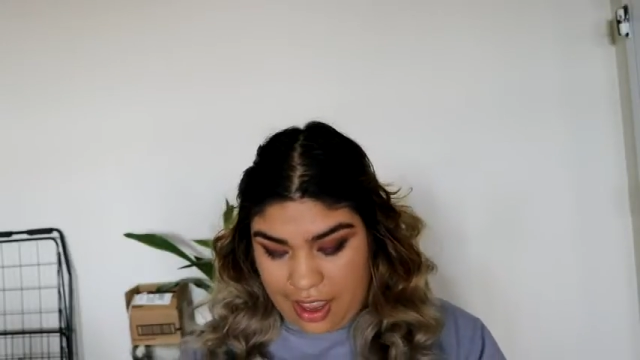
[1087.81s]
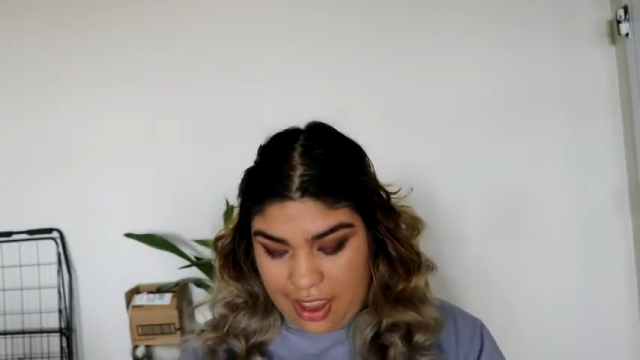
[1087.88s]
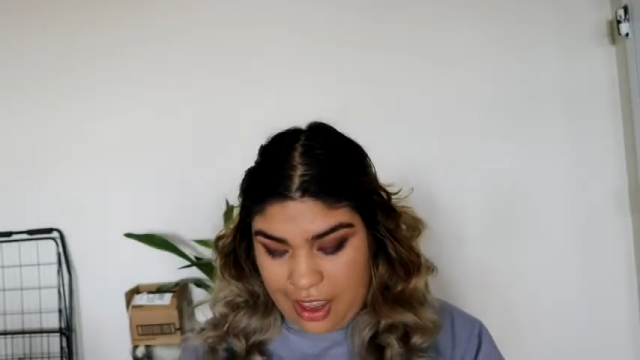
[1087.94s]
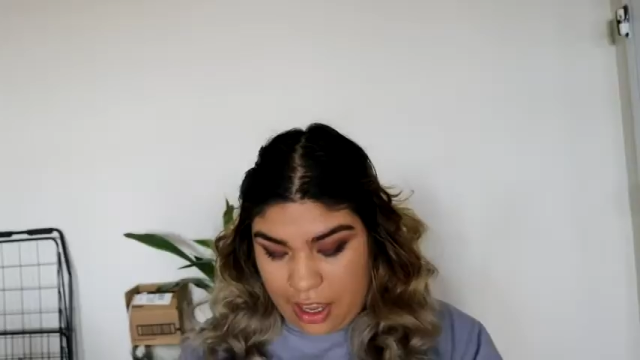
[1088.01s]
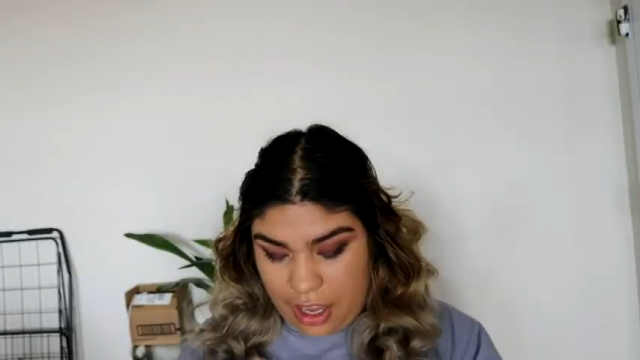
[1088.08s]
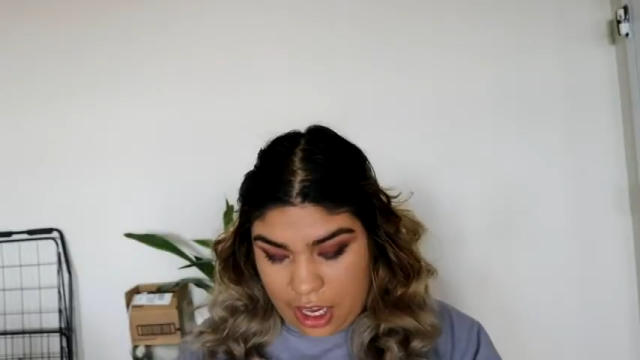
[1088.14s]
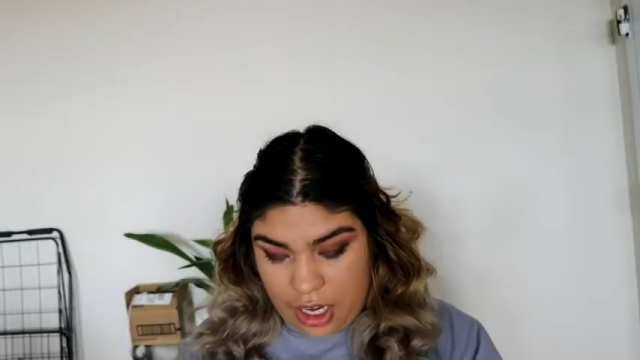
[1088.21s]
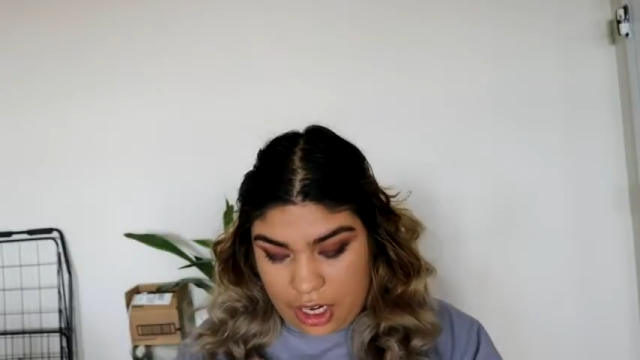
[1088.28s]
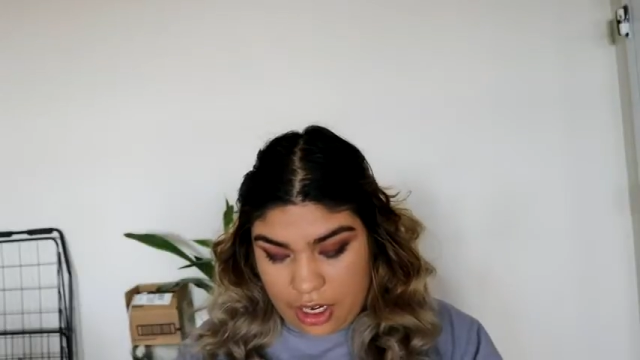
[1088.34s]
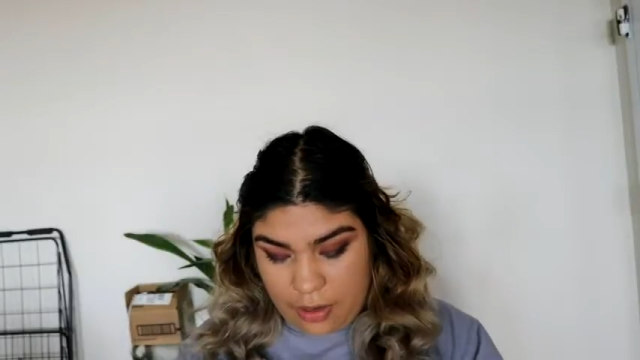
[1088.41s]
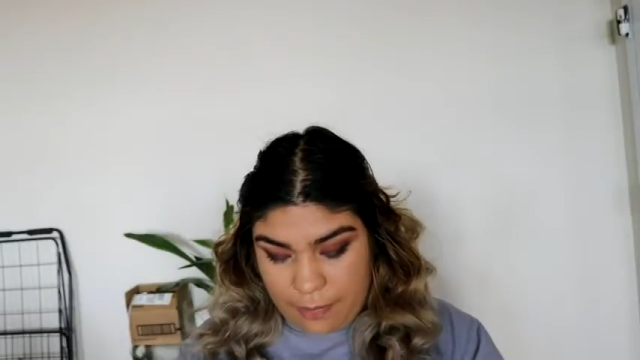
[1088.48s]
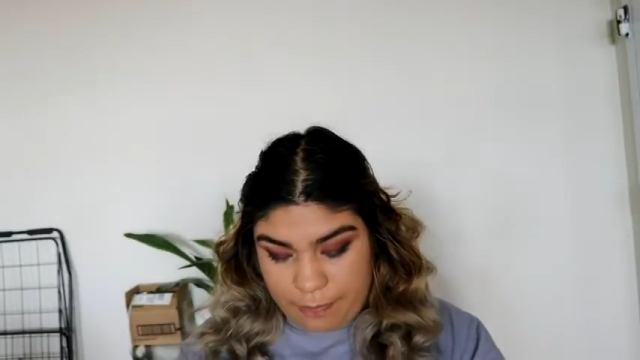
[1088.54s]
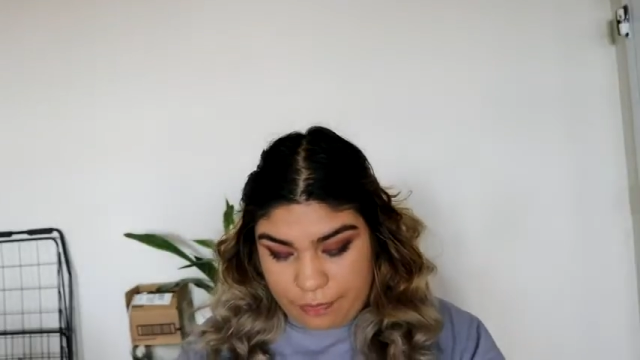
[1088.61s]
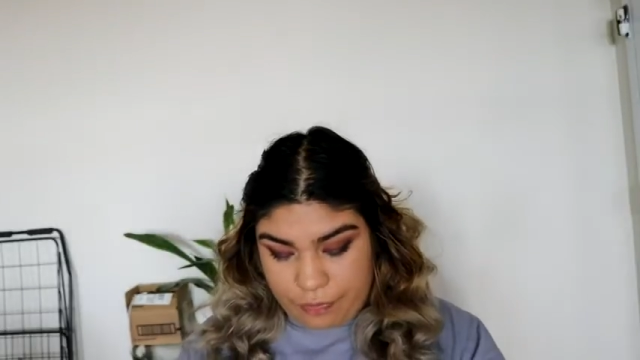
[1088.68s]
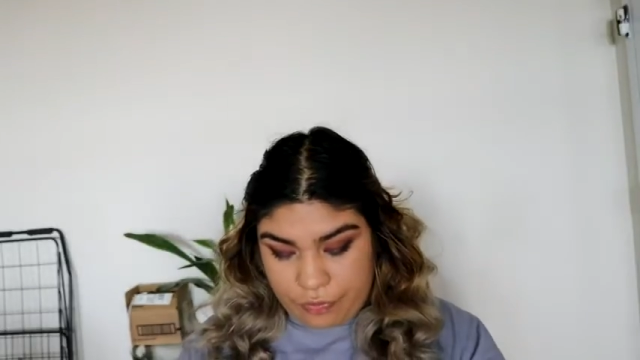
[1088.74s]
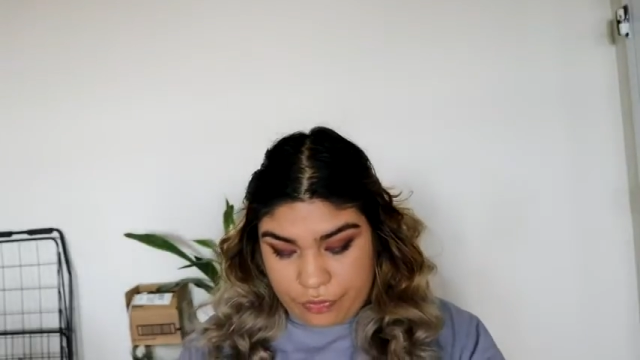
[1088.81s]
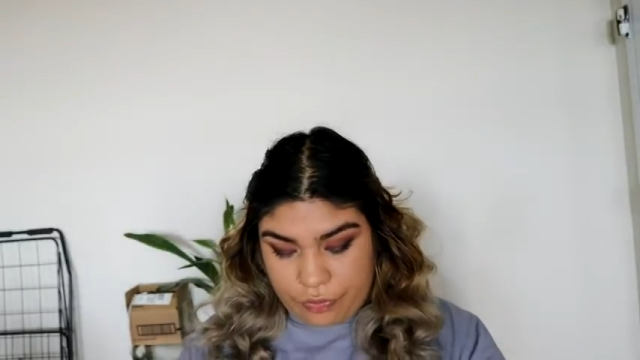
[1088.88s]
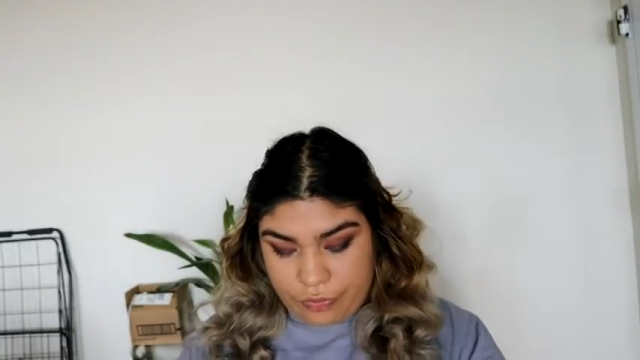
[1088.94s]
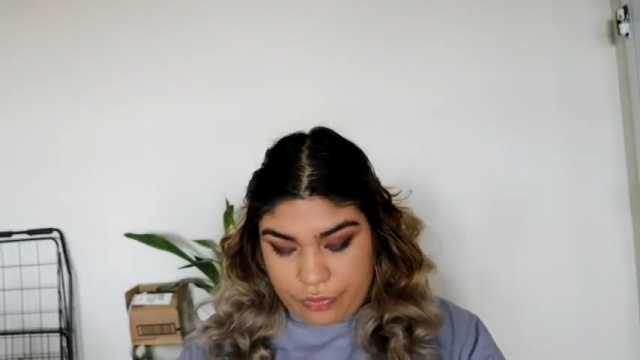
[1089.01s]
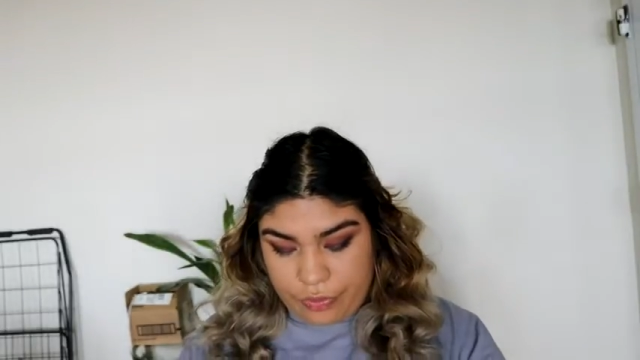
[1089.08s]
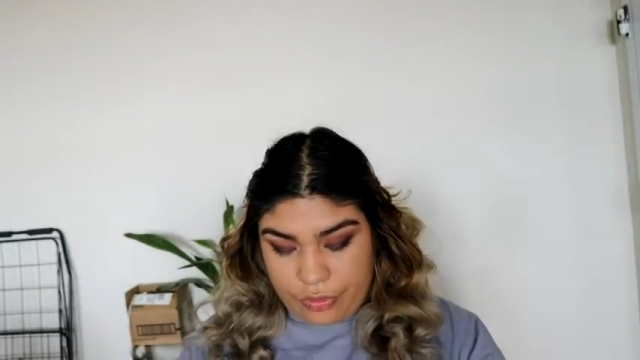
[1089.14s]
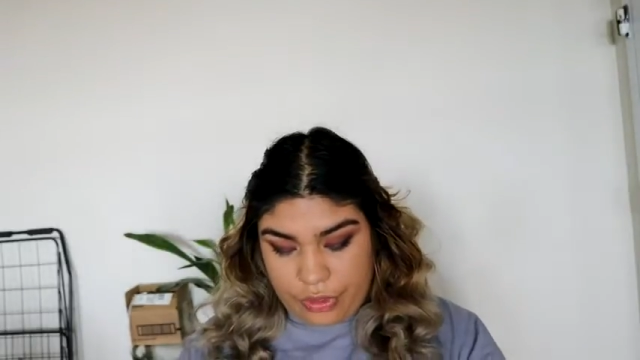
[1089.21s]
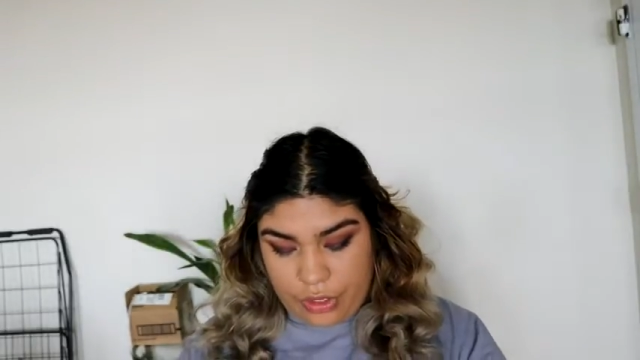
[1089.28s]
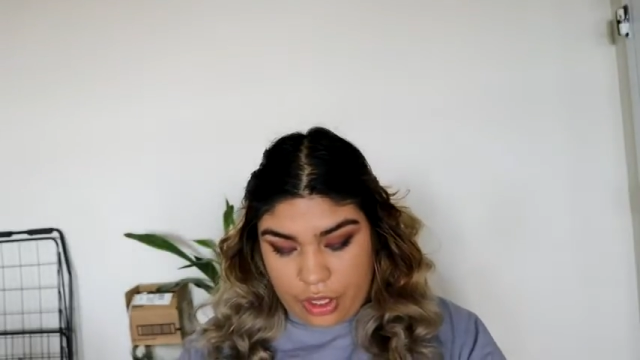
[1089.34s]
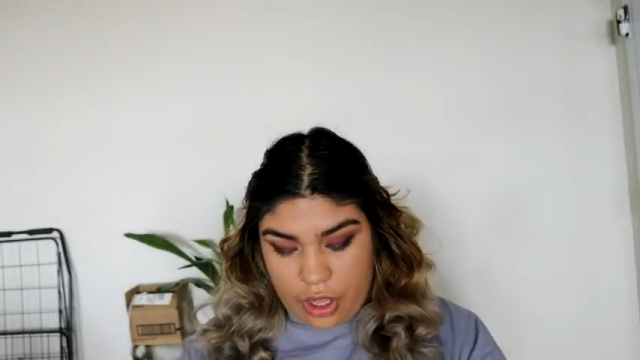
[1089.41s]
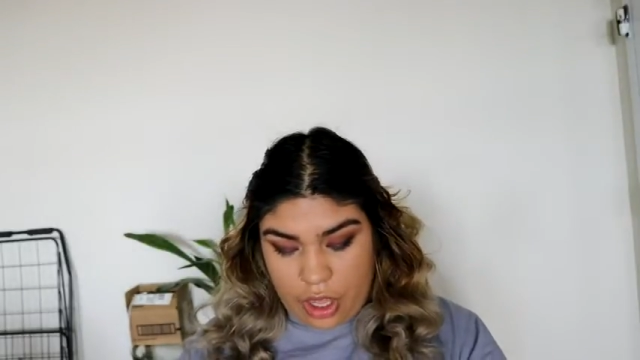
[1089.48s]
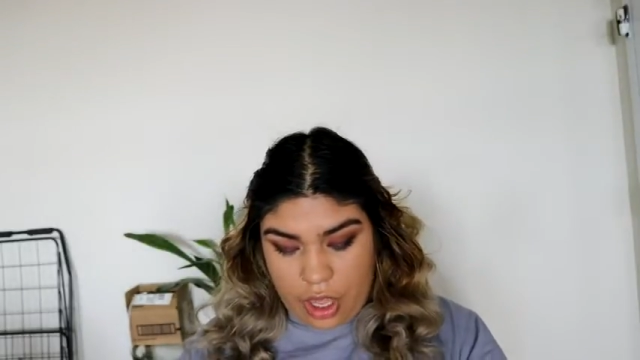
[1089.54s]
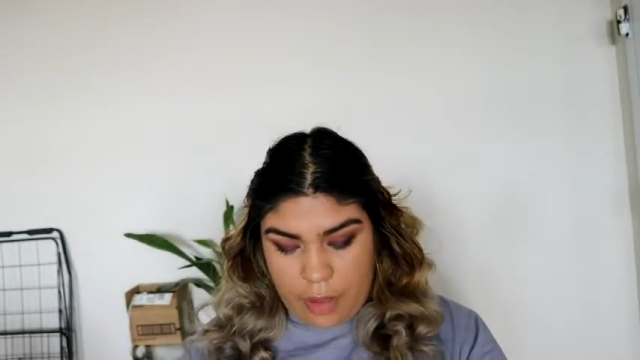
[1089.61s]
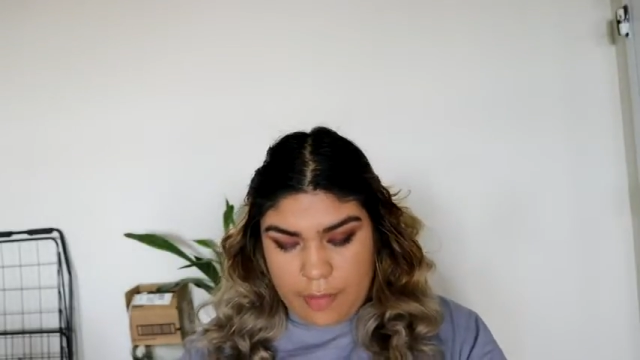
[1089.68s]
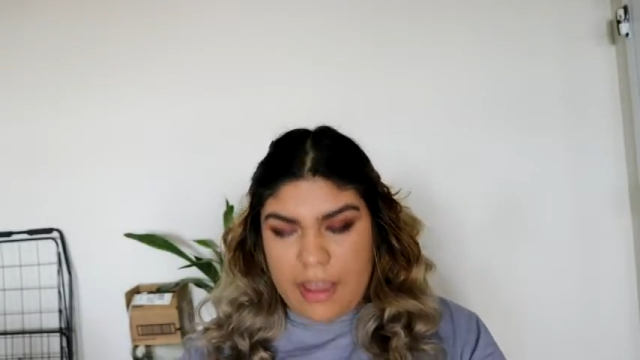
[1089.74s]
And
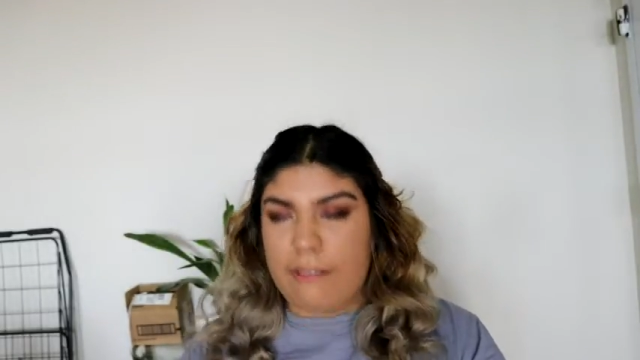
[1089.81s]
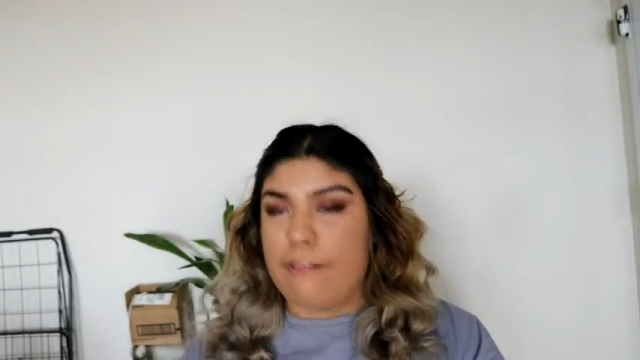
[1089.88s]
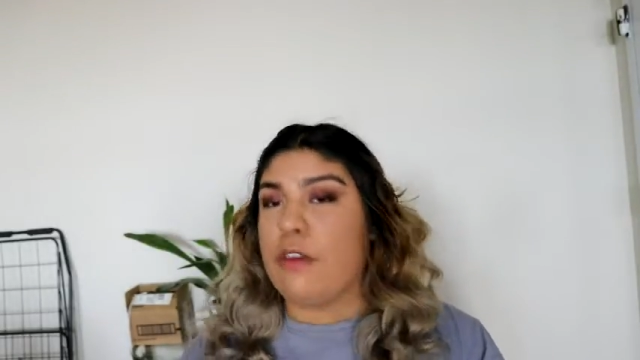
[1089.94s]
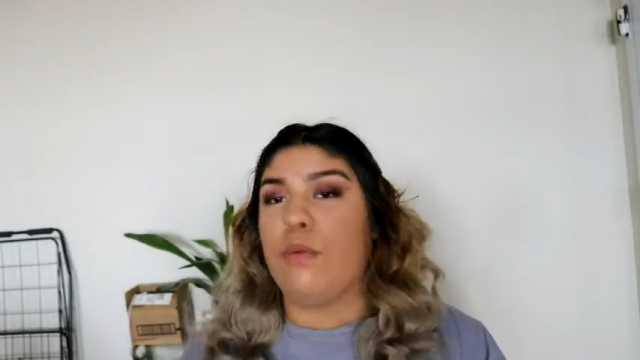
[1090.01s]
if